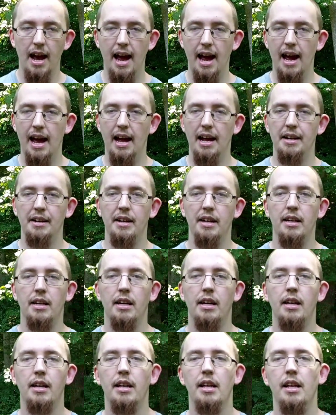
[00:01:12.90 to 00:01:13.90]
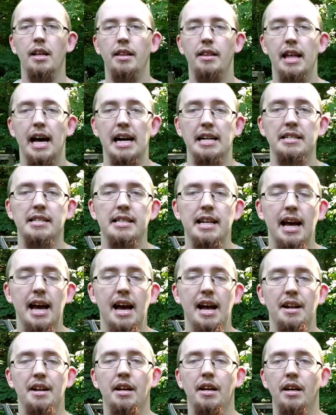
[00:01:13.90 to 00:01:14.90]
And that
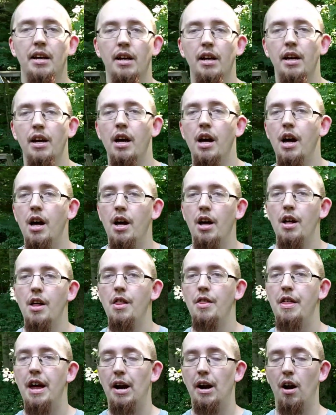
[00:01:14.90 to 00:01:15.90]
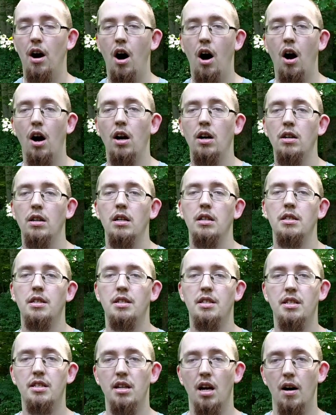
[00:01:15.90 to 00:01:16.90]
said, there are
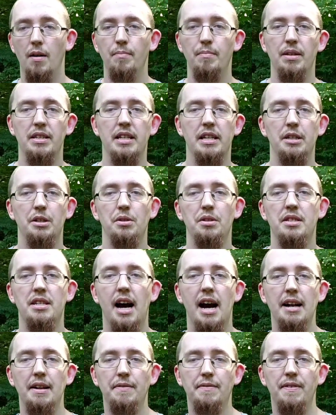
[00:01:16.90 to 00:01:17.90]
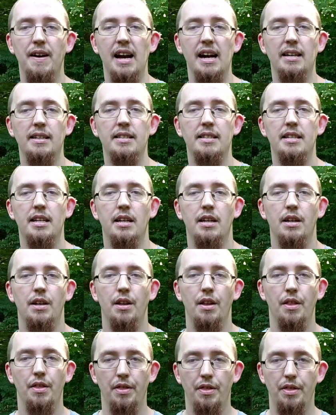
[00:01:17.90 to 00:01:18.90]
some potential side effects.
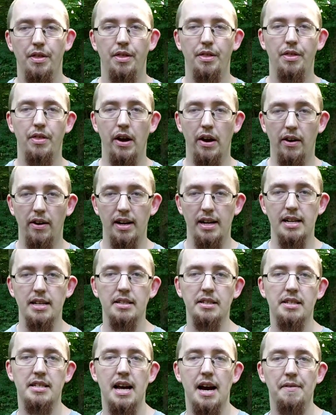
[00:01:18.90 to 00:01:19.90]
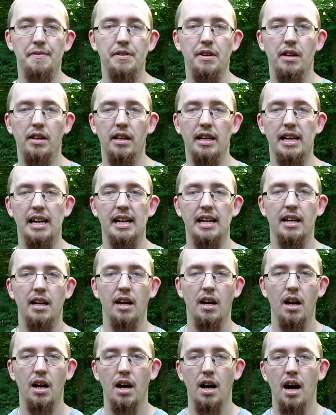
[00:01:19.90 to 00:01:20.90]
There is definitely
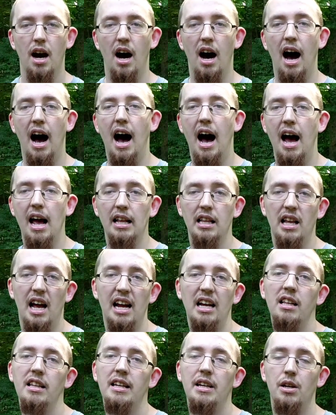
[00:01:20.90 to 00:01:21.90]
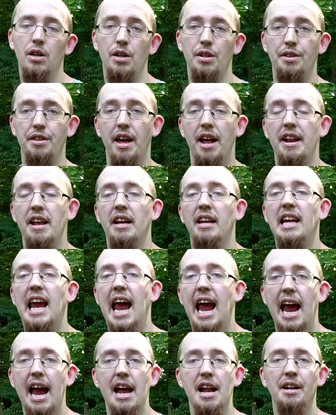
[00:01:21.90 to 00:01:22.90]
a high likelihood that it
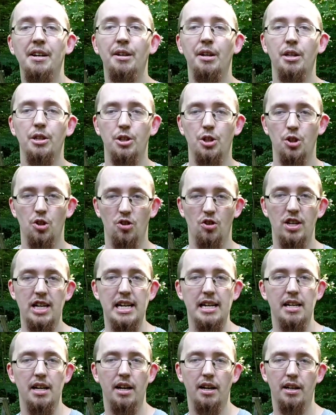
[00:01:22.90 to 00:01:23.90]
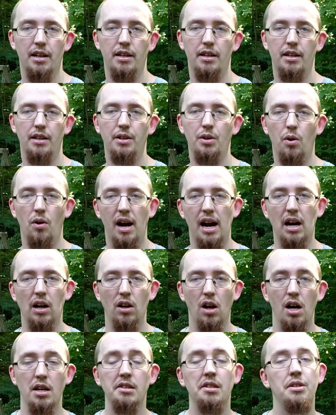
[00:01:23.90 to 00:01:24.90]
can treat your
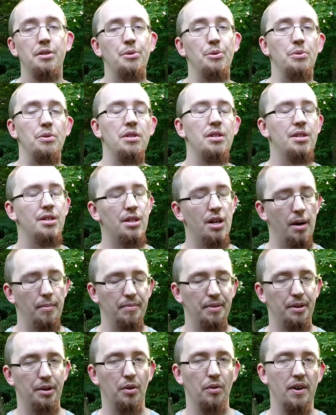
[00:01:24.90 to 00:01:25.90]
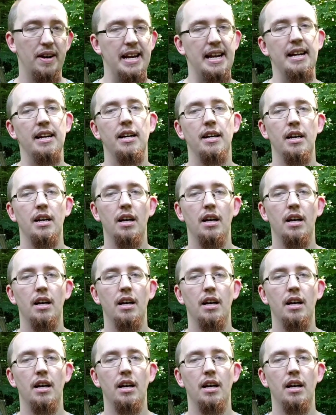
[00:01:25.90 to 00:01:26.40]
hair loss to some degree.